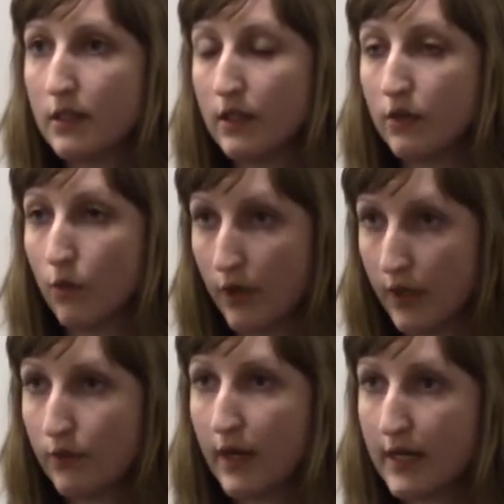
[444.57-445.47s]
in
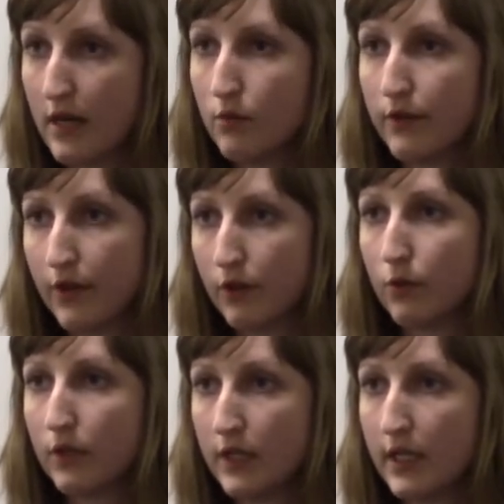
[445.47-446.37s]
Oregon right now with our
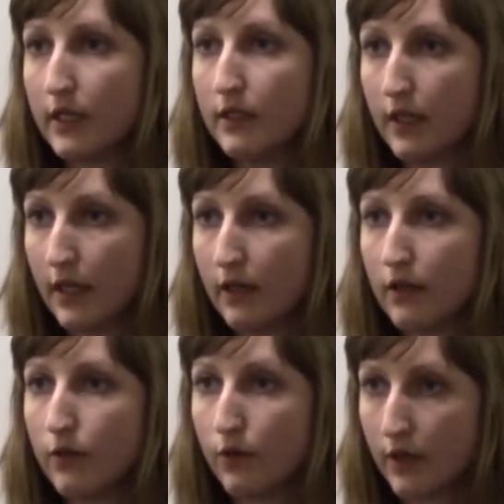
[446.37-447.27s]
coordinated
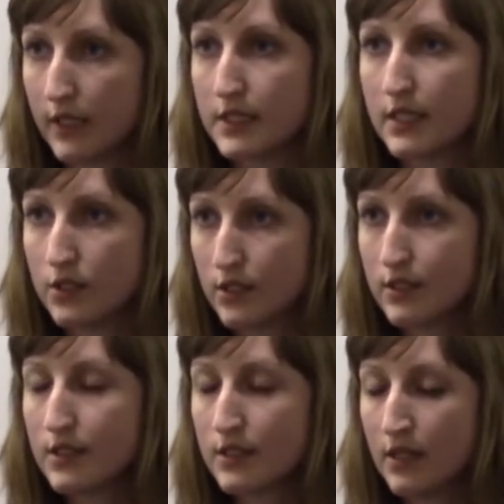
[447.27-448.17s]
care
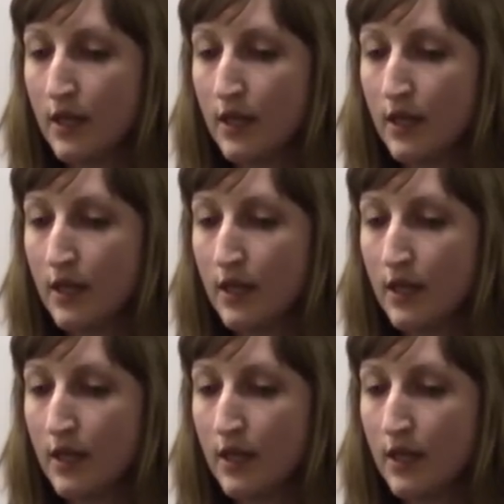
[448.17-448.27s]
organizations.